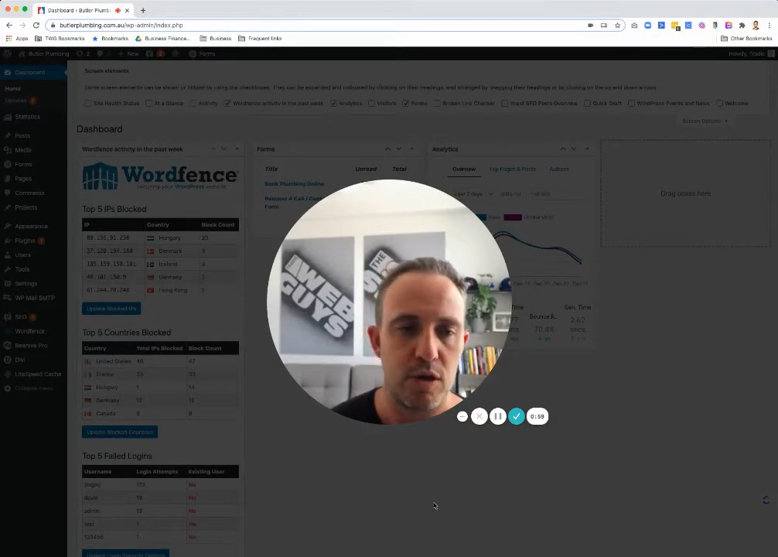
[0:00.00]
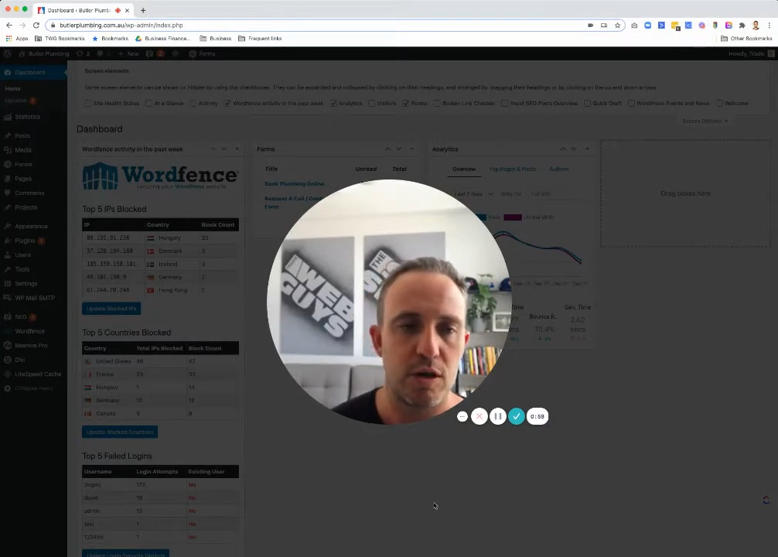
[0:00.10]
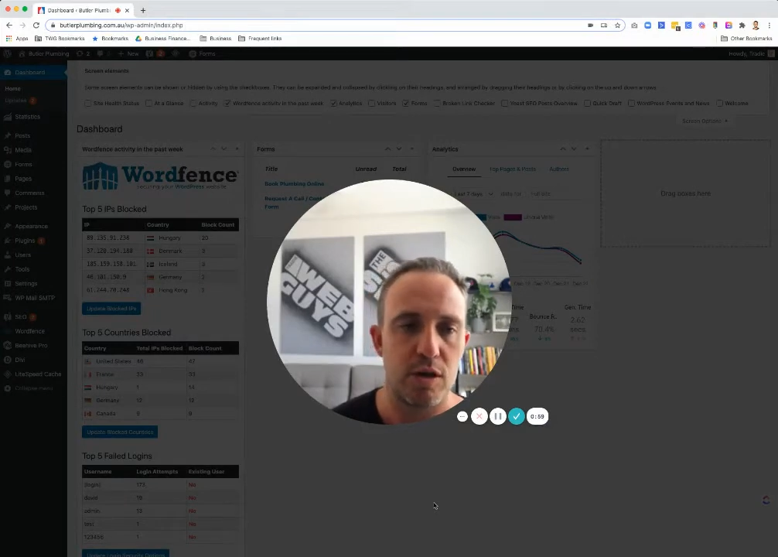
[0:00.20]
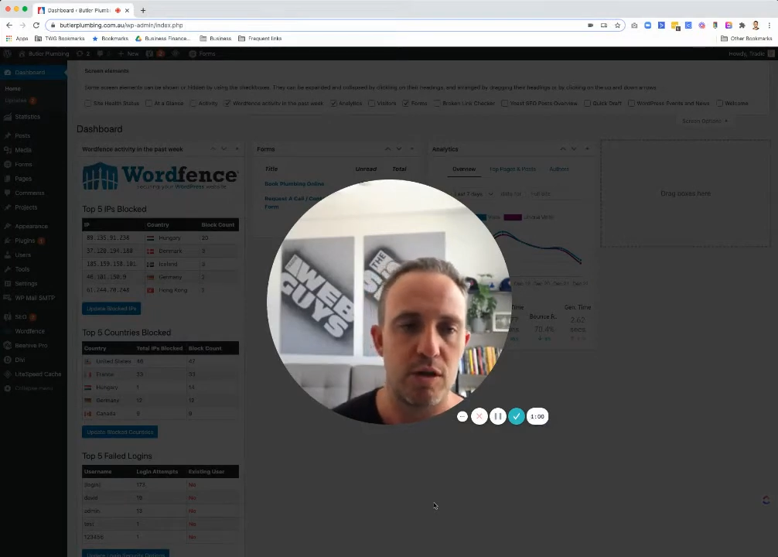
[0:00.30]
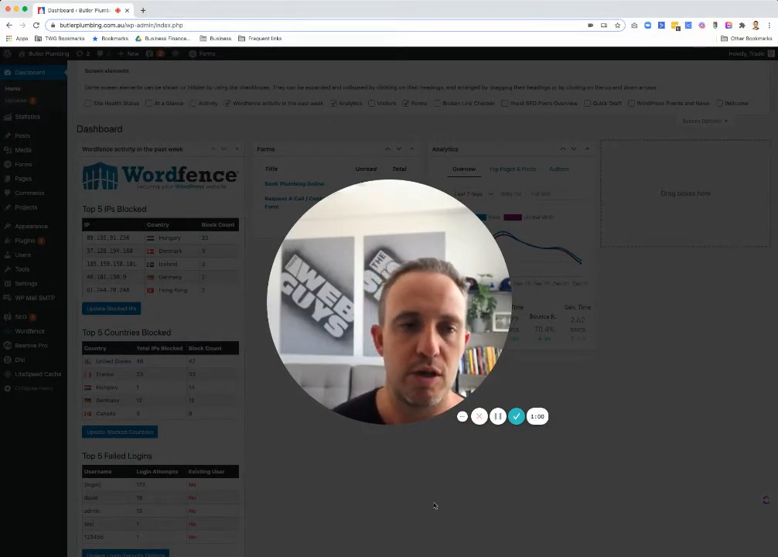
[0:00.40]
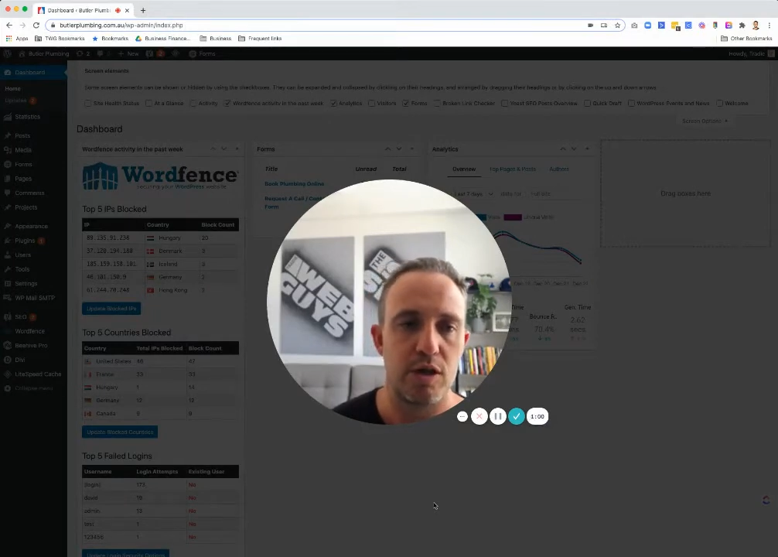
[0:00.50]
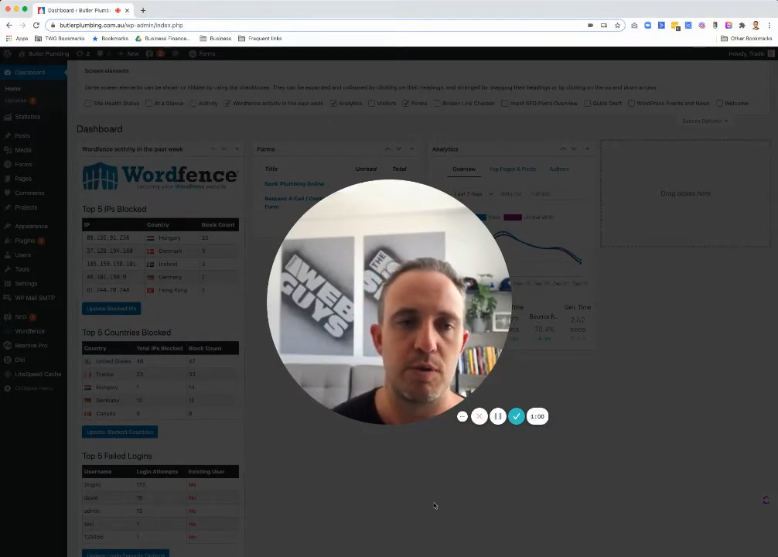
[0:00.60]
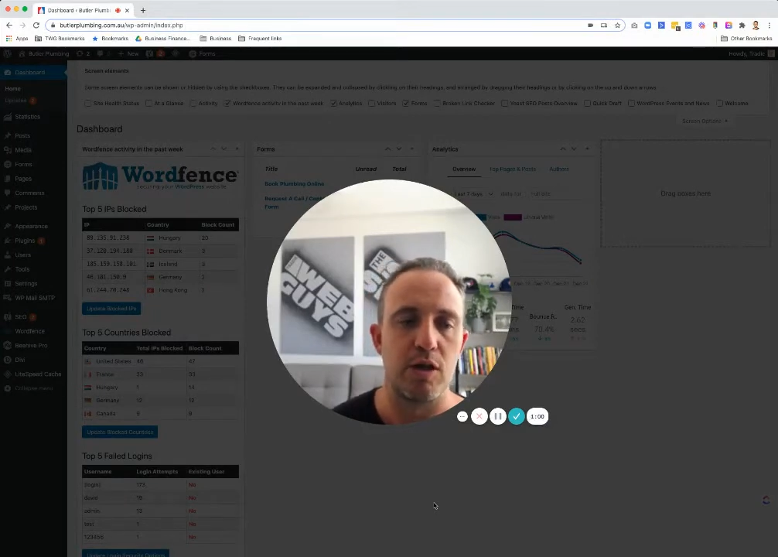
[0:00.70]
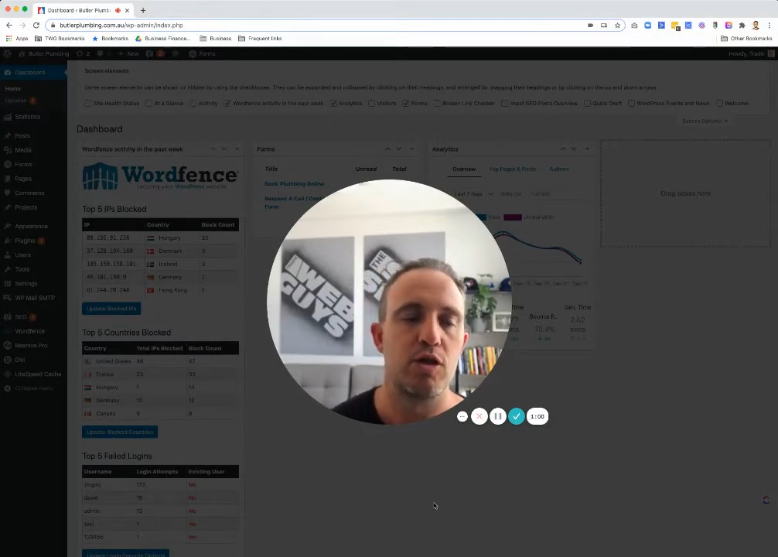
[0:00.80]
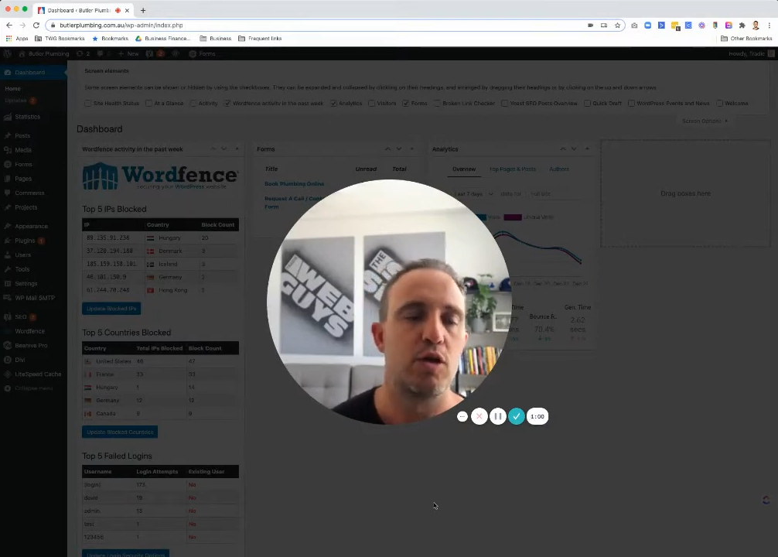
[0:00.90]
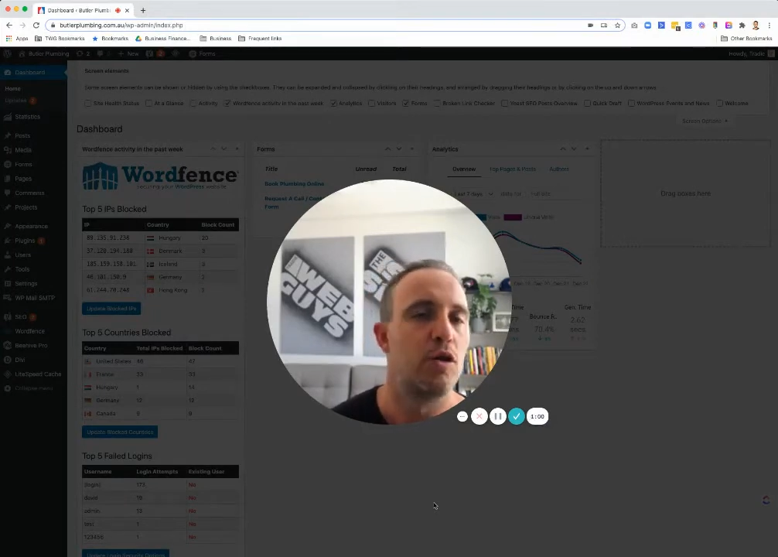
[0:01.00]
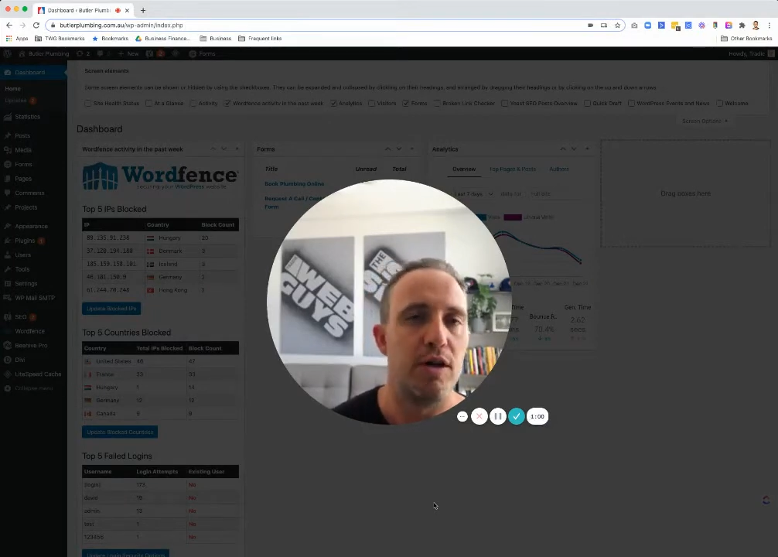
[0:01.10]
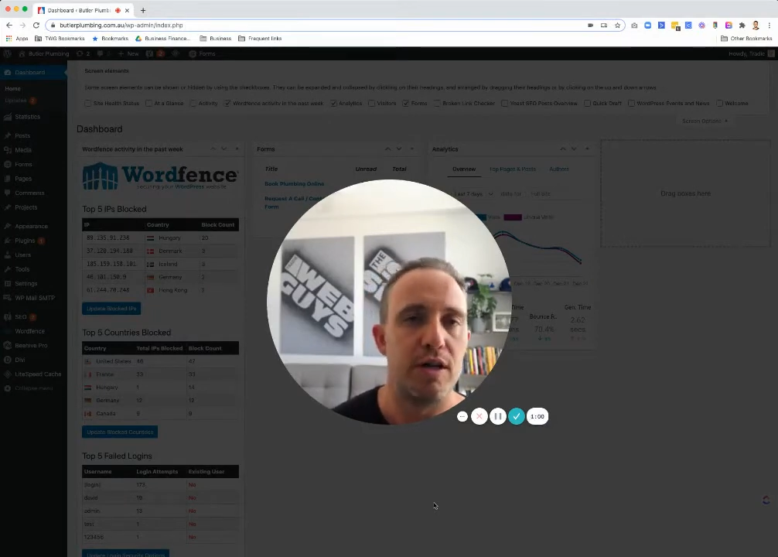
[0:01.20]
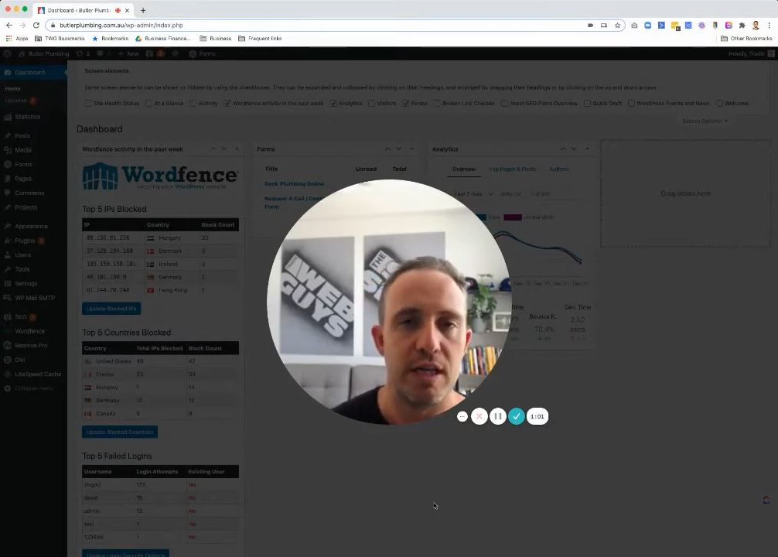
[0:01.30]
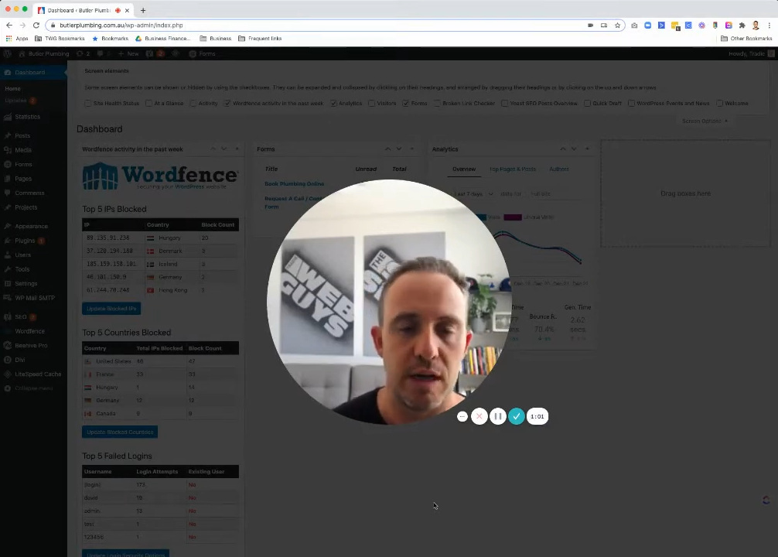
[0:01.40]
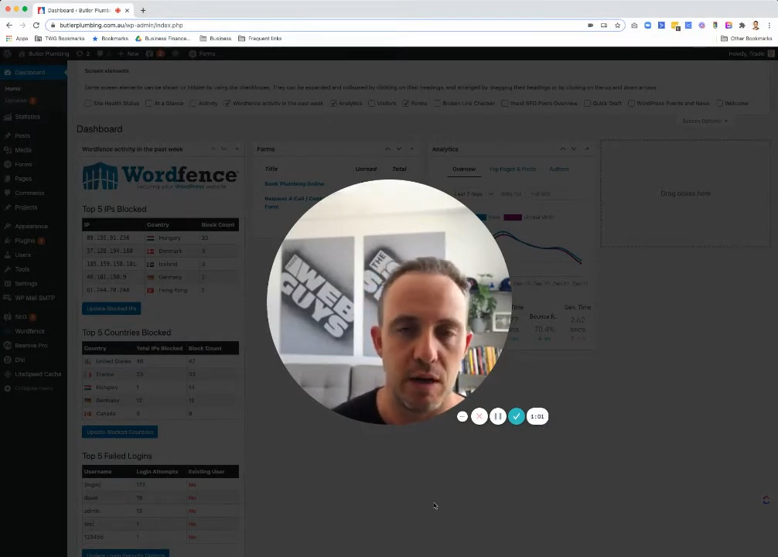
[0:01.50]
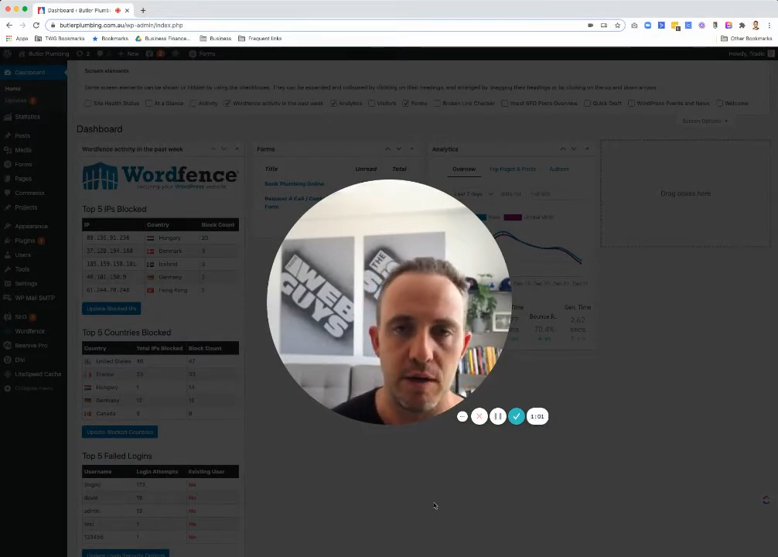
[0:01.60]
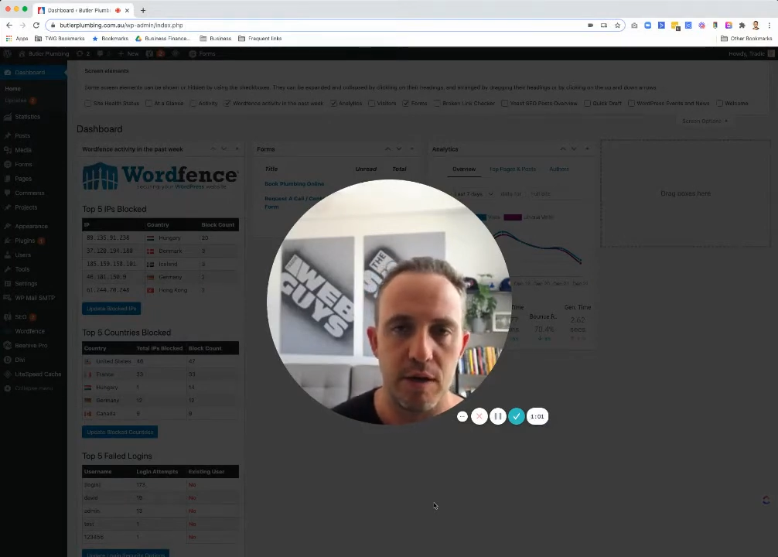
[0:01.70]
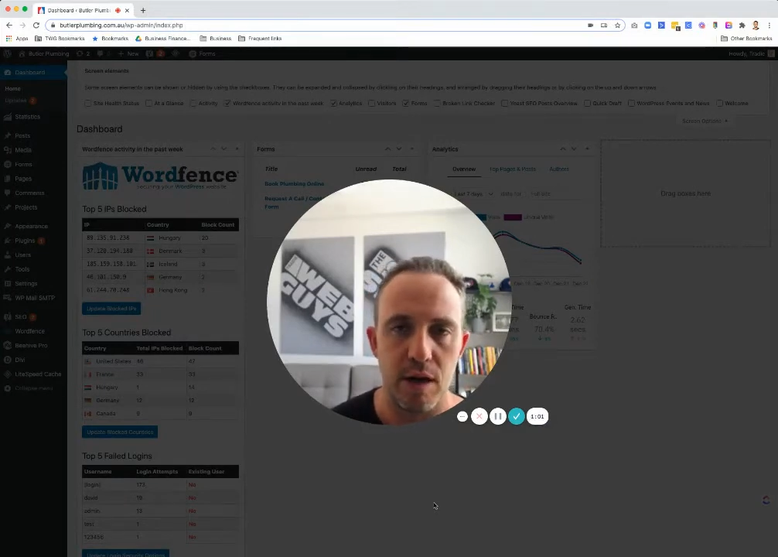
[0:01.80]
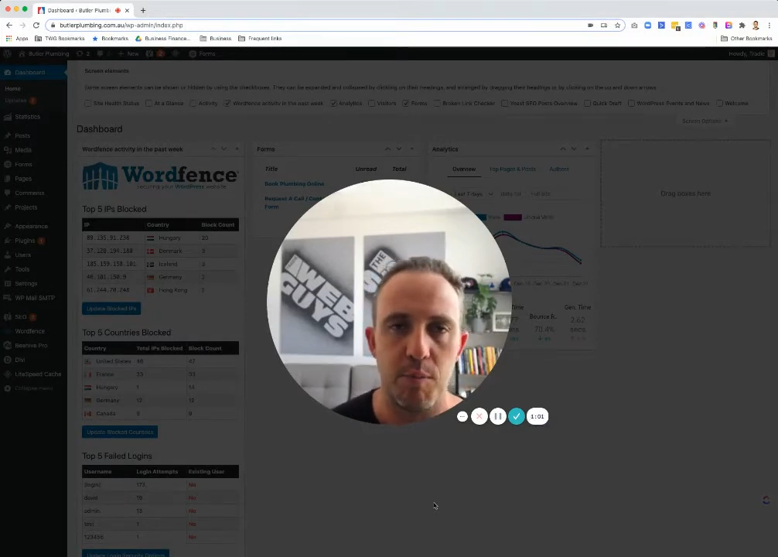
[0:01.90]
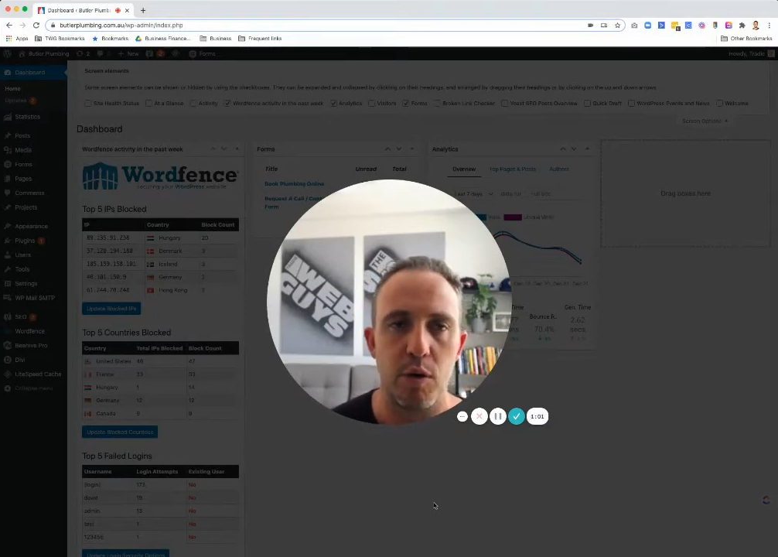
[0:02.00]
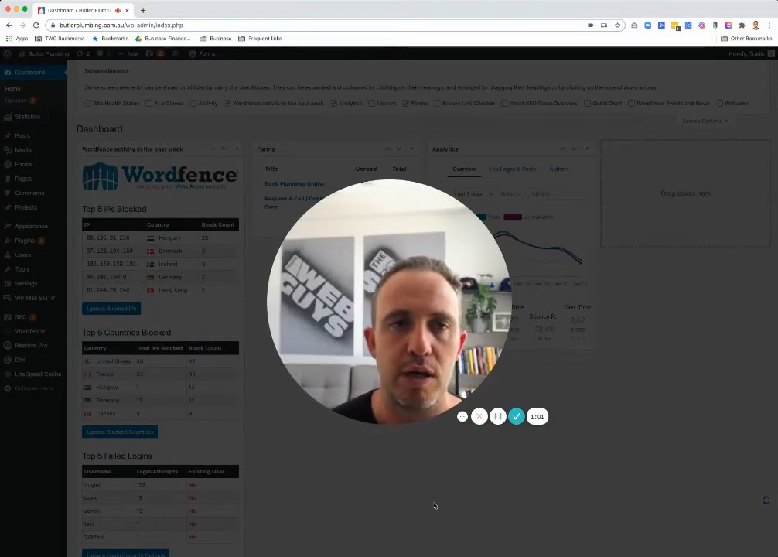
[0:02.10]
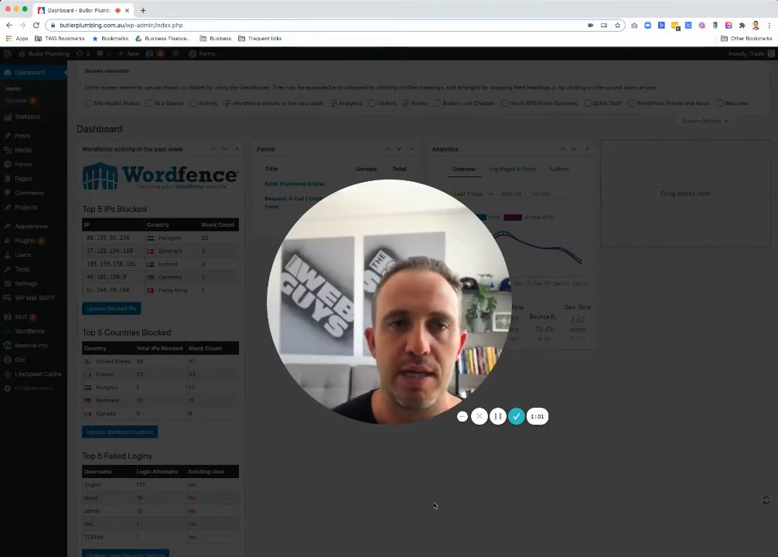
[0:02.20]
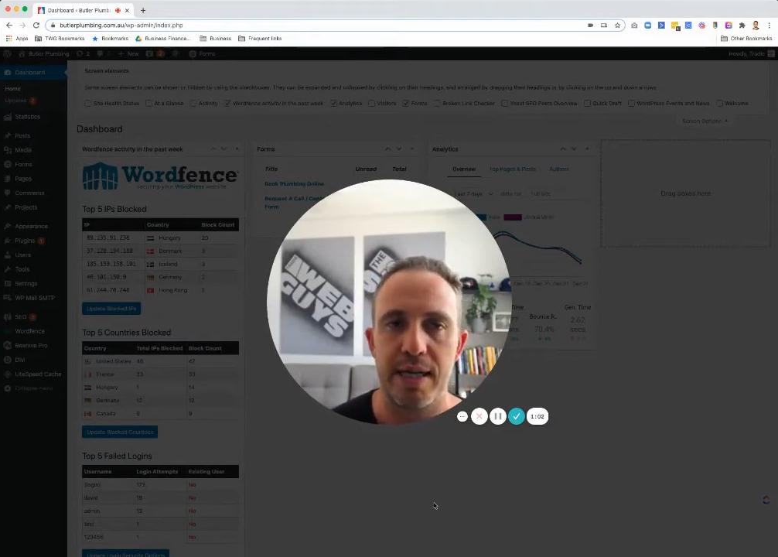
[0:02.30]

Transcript: can, it's a good idea to put it in your